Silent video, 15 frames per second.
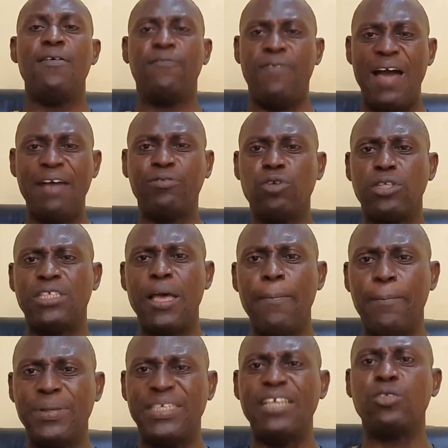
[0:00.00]
5 to
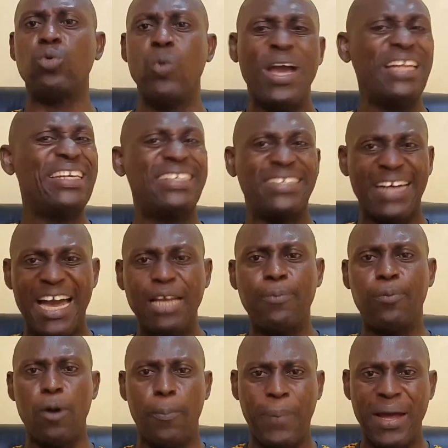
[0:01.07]
10% when dried
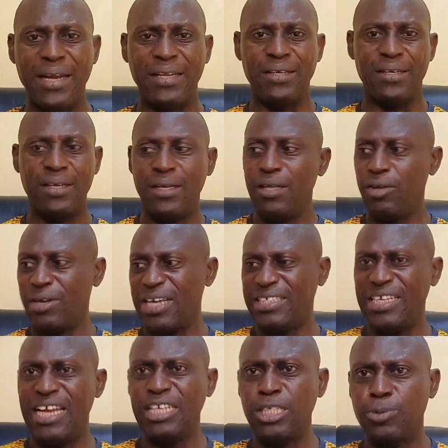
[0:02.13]
properly. You can
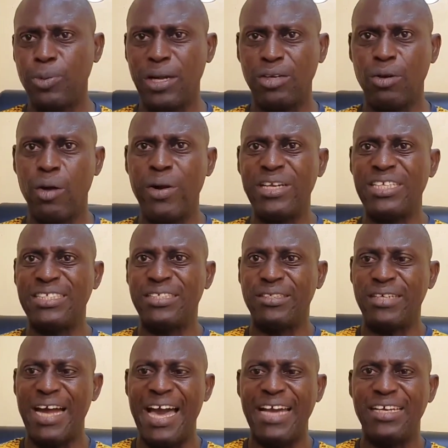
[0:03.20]
see that this particular one is
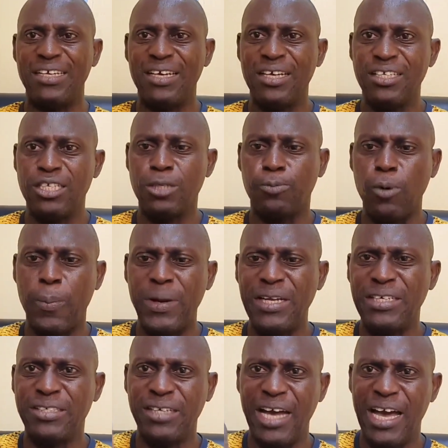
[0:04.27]
dried. It is properly
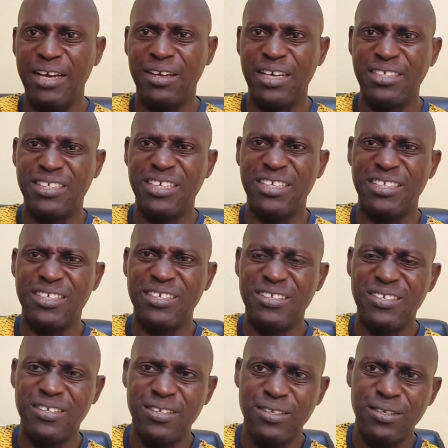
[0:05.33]
dried. You can see it.
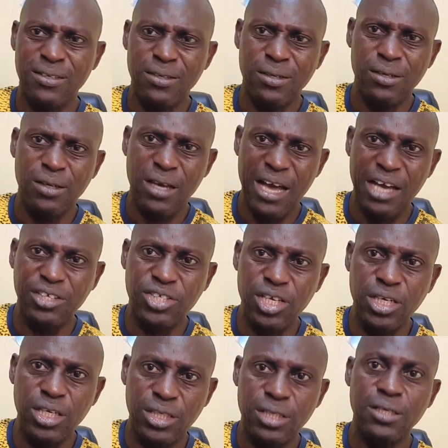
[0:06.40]
Are you
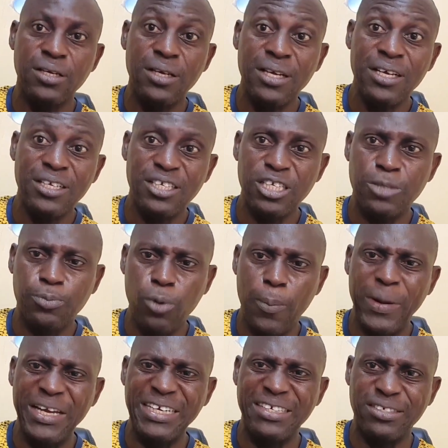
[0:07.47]
seeing it? It is
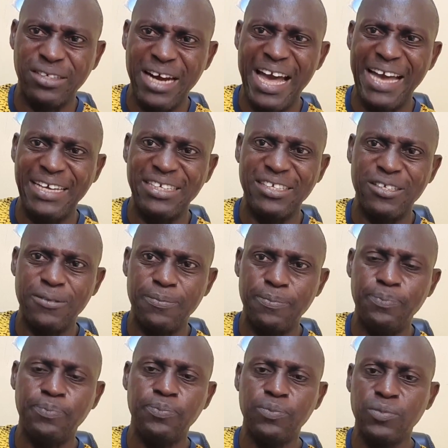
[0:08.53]
properly dried.
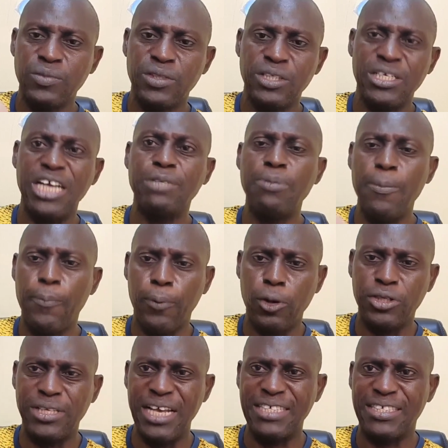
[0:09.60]
It has been
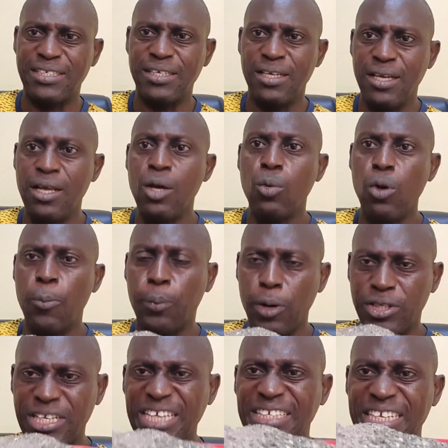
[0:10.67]
processed. We
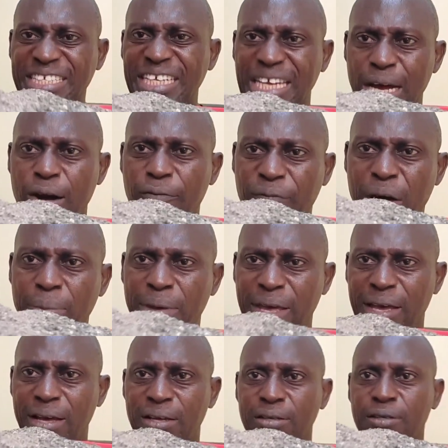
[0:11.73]
process this in our farm here.